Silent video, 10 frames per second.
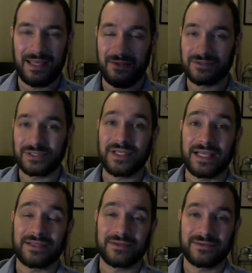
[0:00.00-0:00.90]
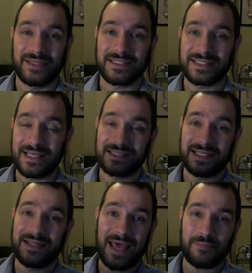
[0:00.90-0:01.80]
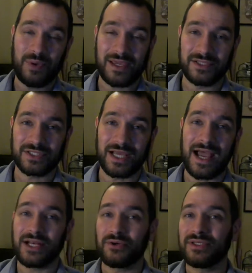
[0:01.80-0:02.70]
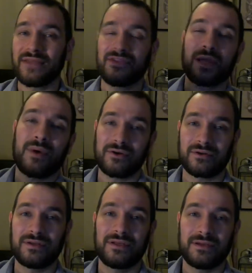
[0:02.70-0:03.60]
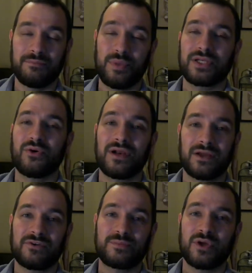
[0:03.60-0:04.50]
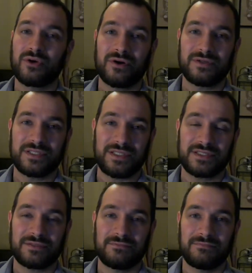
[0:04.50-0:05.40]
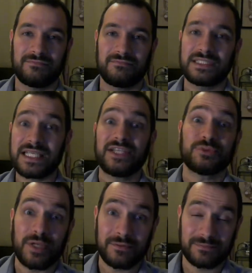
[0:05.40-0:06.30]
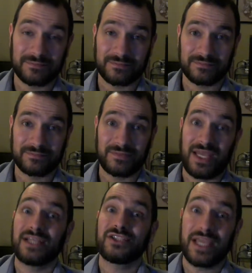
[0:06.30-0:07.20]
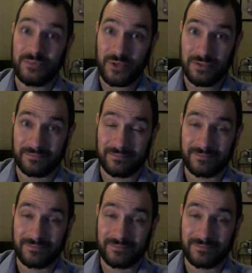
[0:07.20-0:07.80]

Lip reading: And there's a link that says, in that page, I know nothing about Bitcoin and cryptocurrencies. Teach me. Educate me.